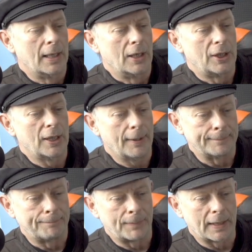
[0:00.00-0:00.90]
Yeah,
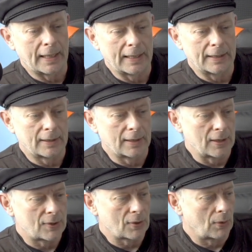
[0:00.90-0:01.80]
and there
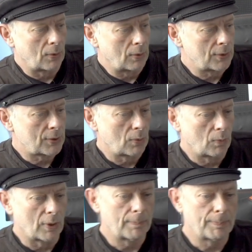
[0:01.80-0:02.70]
is also
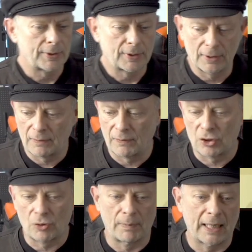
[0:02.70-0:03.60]
one button
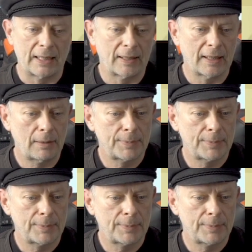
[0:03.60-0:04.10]
which might help